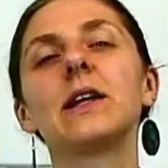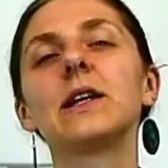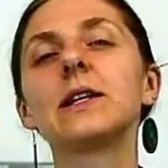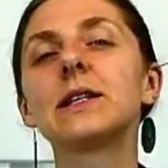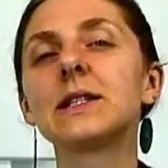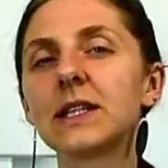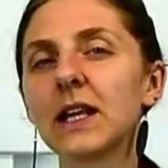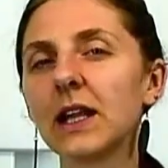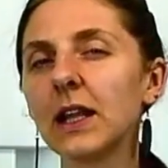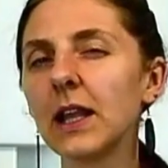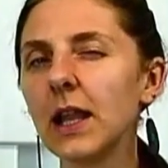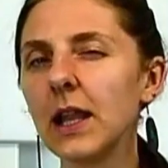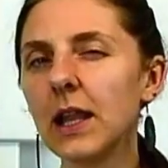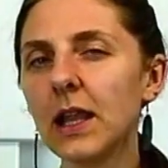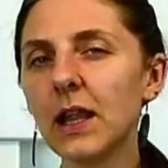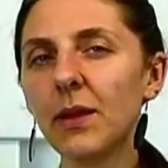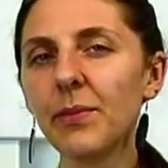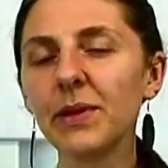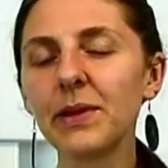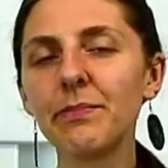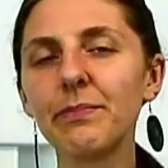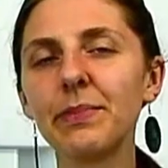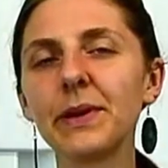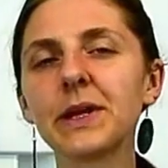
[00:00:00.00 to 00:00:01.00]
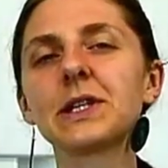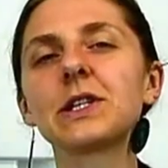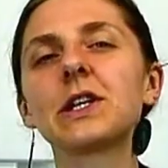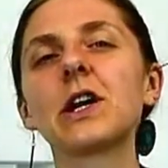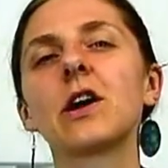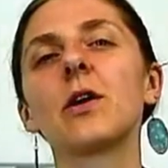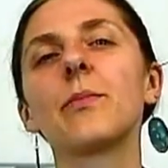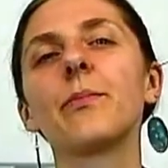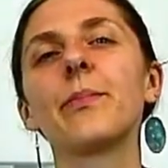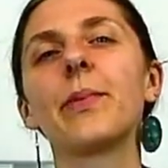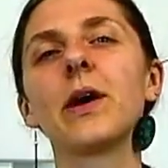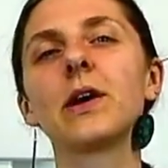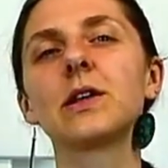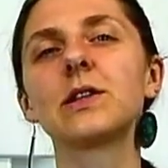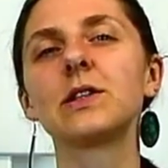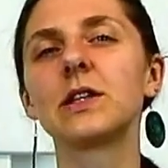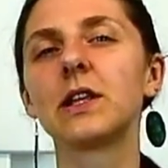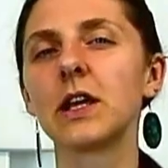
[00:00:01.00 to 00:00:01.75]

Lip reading: They're still a little bit bitter, but